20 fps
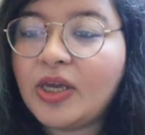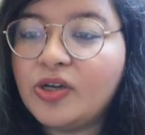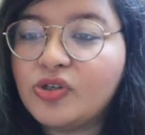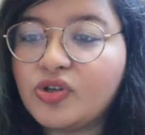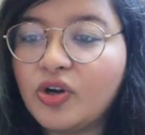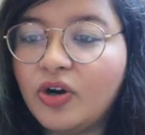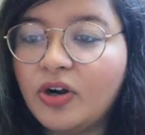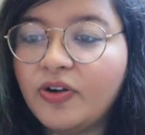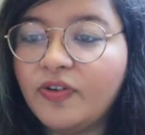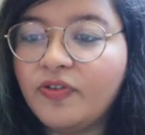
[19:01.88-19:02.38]

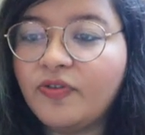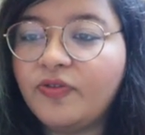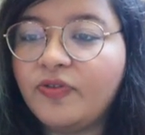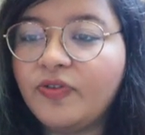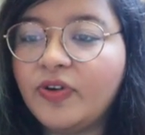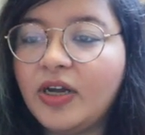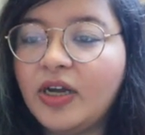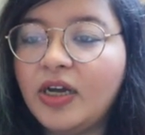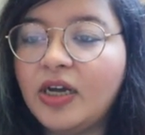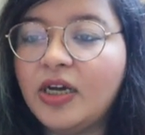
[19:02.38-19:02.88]
sort of
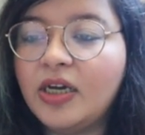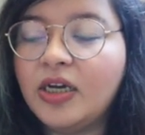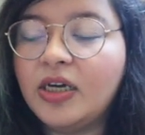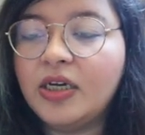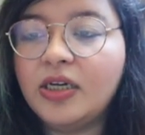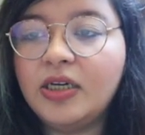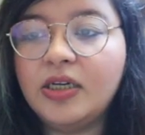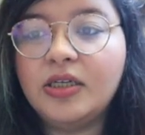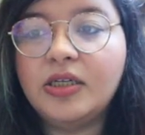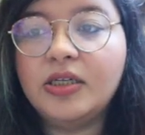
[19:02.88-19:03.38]

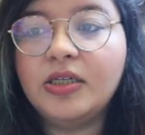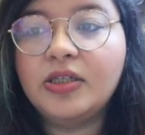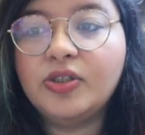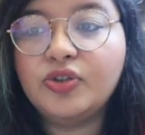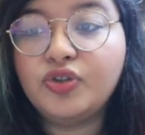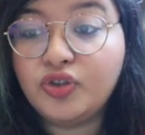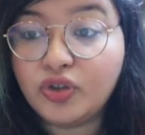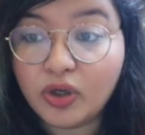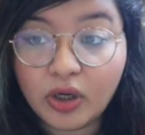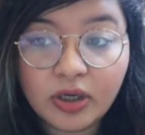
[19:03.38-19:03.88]

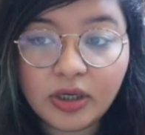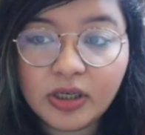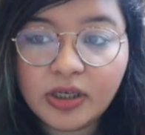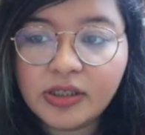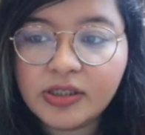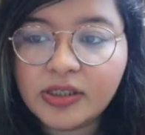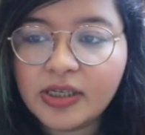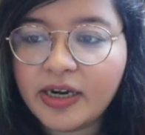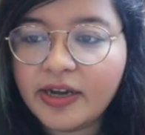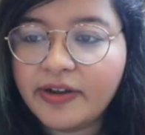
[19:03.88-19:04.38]

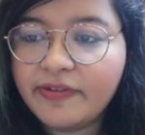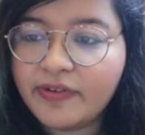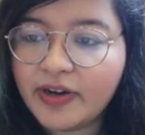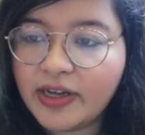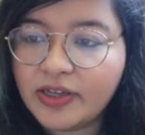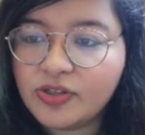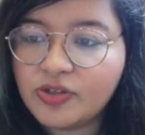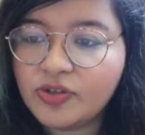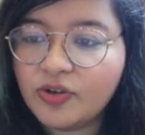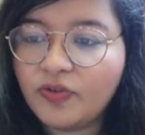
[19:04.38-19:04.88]
genres that I've
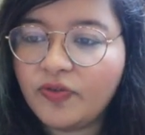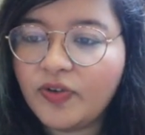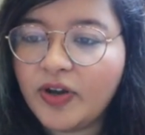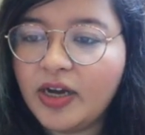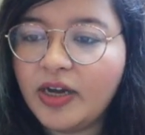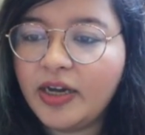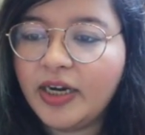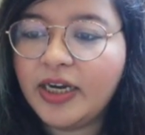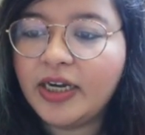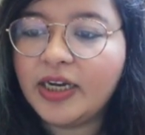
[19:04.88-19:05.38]
read so
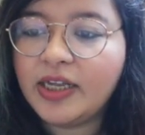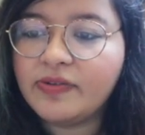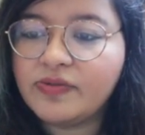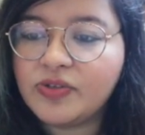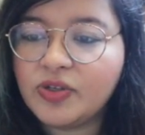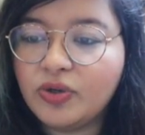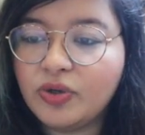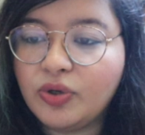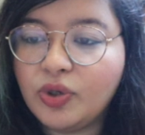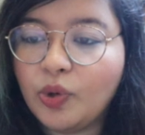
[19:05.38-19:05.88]
far, and it
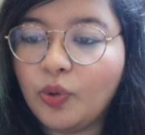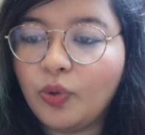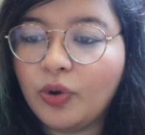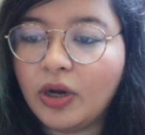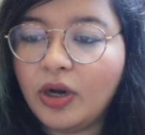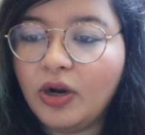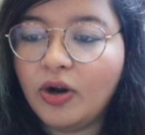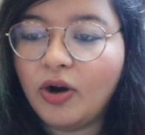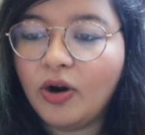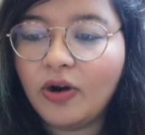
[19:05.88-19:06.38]
gives you a
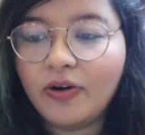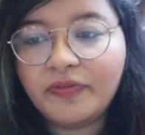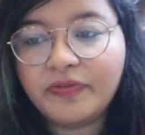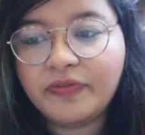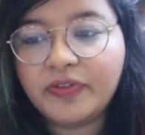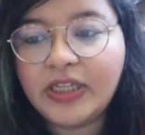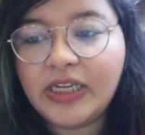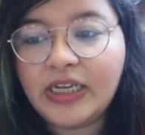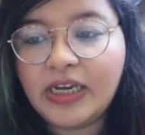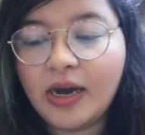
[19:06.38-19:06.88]
total of
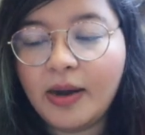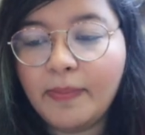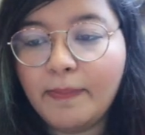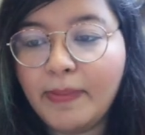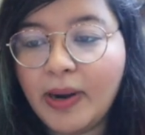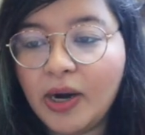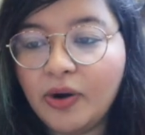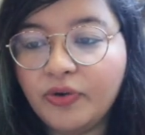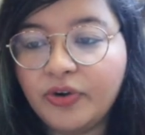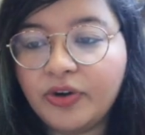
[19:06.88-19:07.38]
the
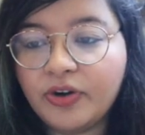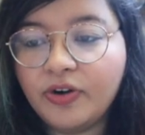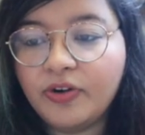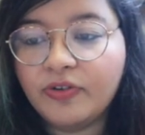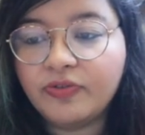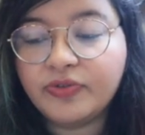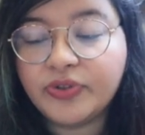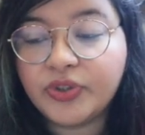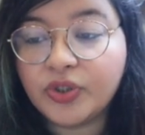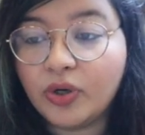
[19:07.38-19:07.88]
amount
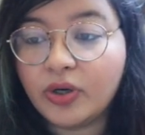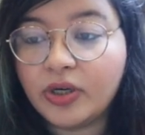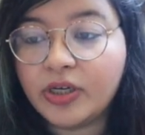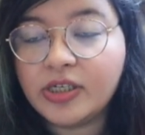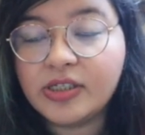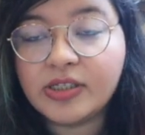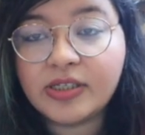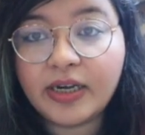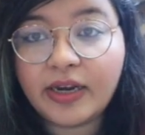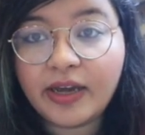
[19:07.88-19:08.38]
of
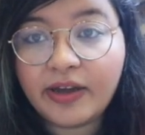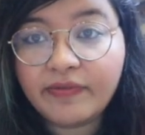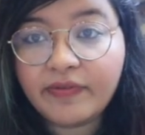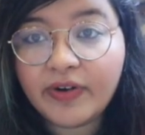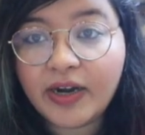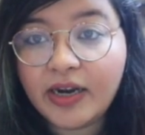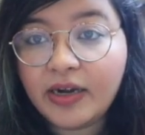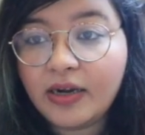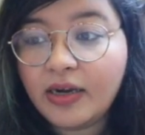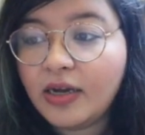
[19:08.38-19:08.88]
genres that I've
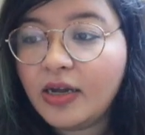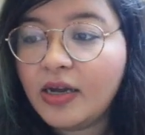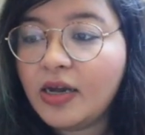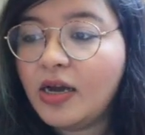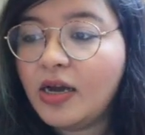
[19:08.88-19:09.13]
read.